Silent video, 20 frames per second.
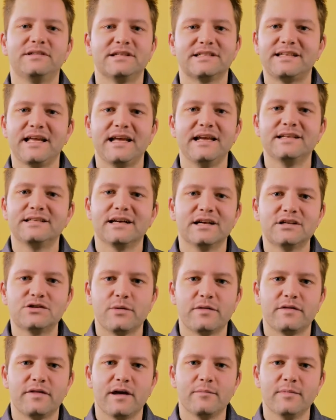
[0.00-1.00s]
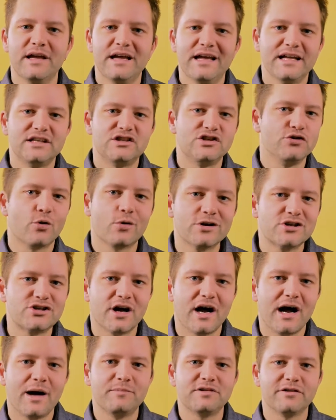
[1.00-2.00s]
to stay in touch with them. It's your
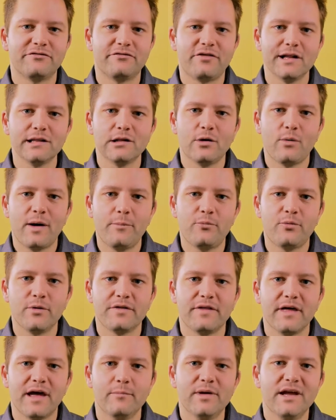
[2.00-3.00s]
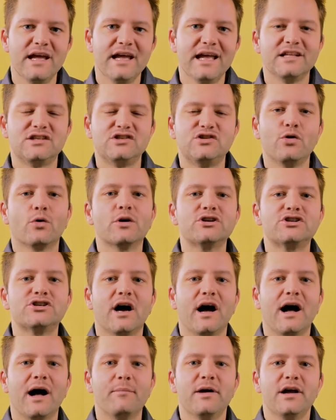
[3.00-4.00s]
job to follow up with them. It's your
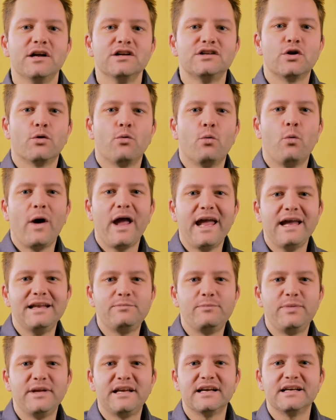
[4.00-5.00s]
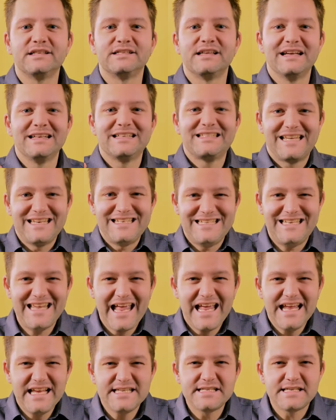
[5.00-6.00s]
job to wait because
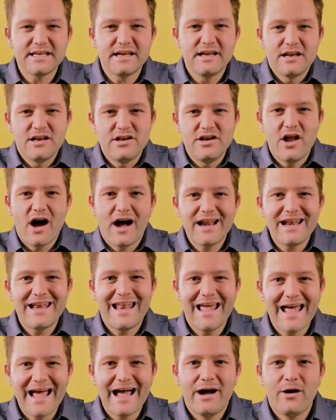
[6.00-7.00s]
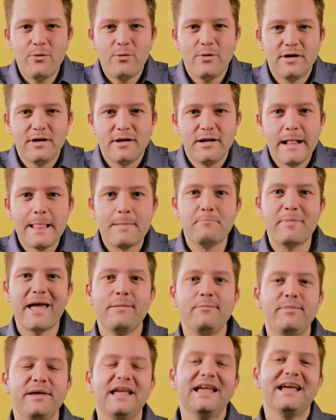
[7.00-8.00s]
today's not now,
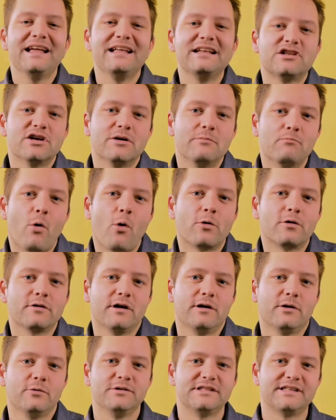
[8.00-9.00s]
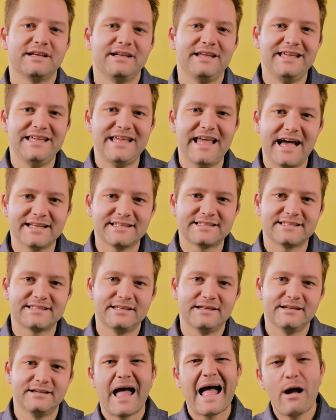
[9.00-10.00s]
maybe tomorrow's yes.
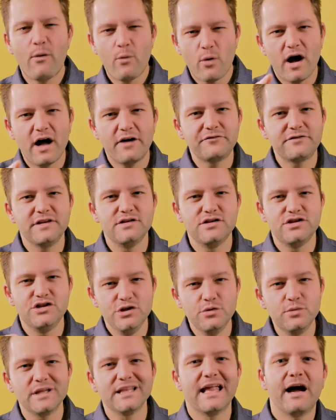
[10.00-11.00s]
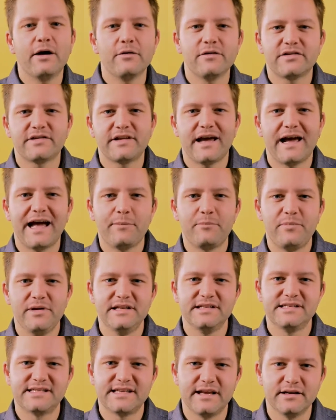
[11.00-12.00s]
How often do you allow this to happen
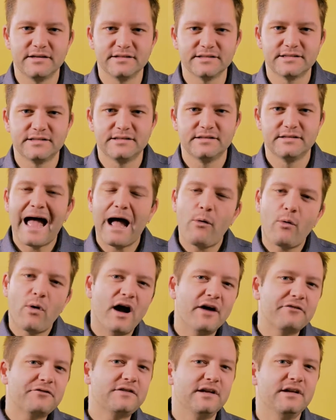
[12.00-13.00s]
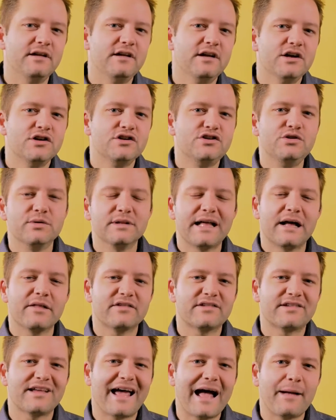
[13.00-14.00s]
in sales? How often do you allow
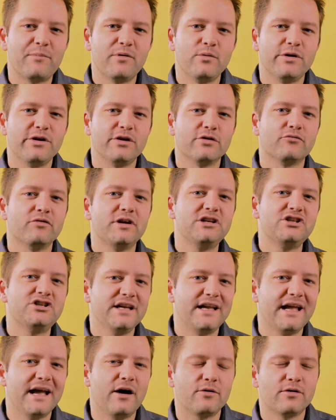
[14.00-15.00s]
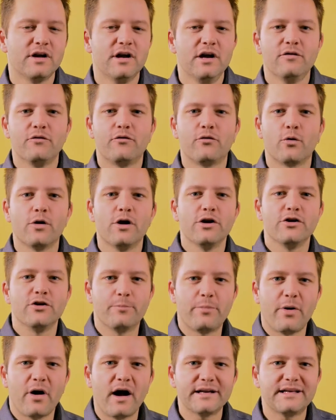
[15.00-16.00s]
this to happen when you're reaching out for your
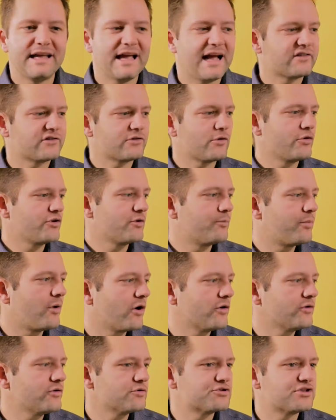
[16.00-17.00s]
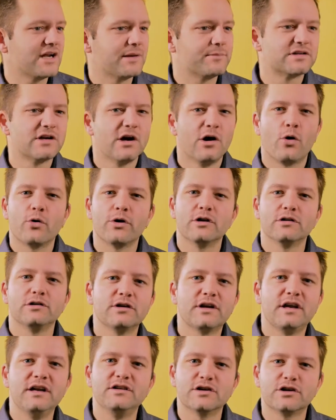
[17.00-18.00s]
podcast or your partnerships or you're
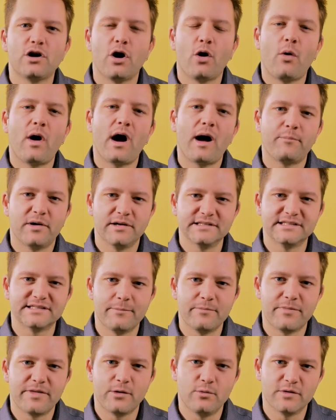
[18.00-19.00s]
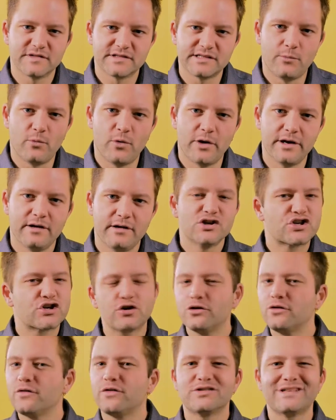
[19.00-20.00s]
looking to co op on something with someone?
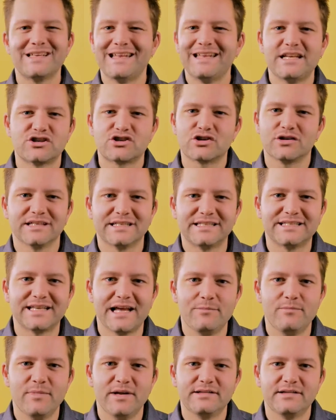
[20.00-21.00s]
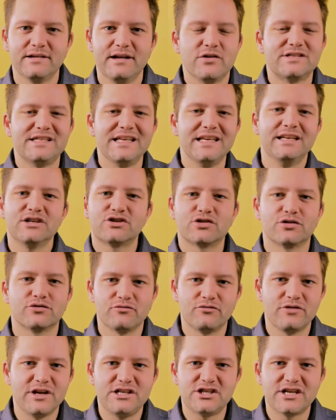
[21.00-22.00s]
Sure, there's an initial excitement, there's the initial
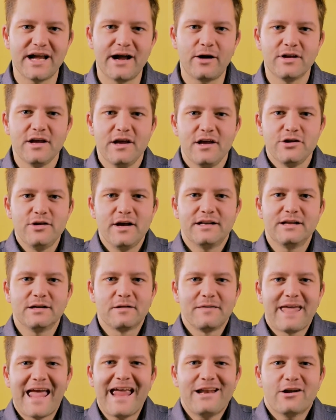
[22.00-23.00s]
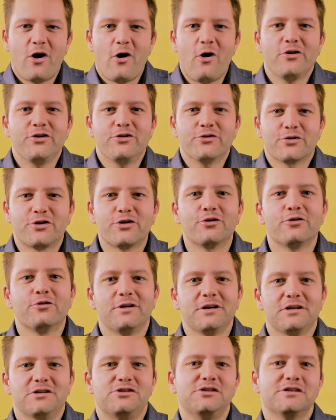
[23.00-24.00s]
reach out. You had to gain all your
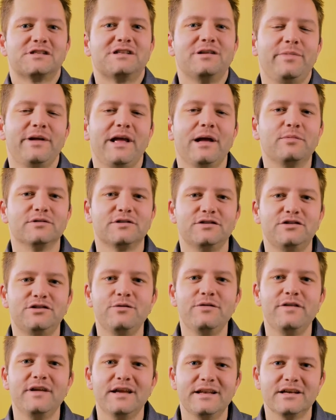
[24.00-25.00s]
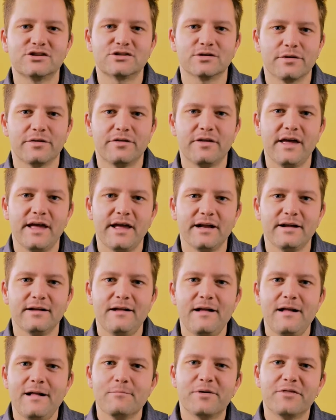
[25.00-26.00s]
courage just to be able to do the initial thing.
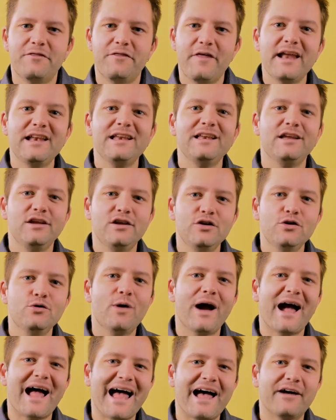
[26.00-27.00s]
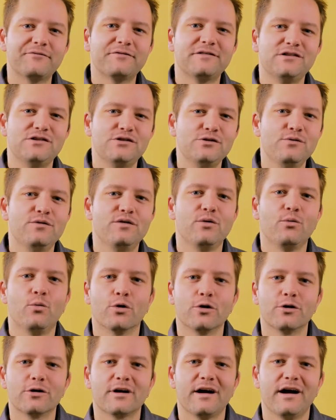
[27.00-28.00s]
But then you have to do the
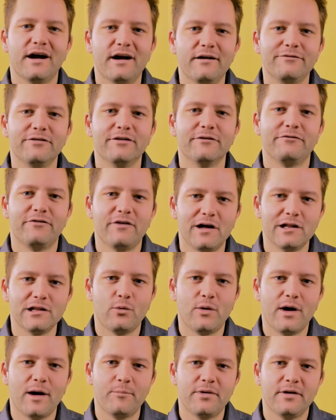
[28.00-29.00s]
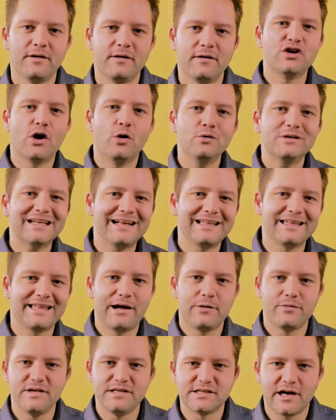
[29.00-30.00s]
work of the follow up. Don't
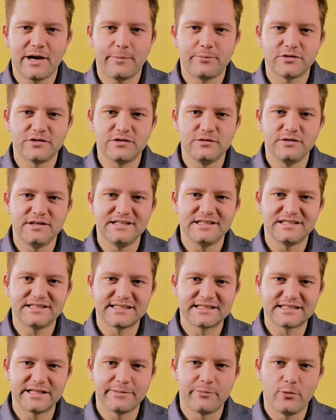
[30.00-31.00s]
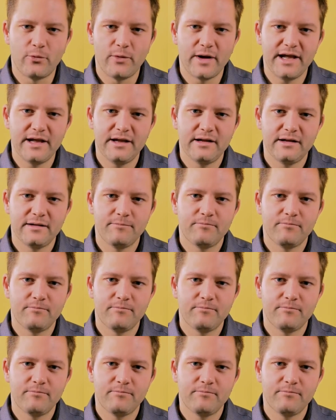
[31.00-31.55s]
allow these opportunities to slip away.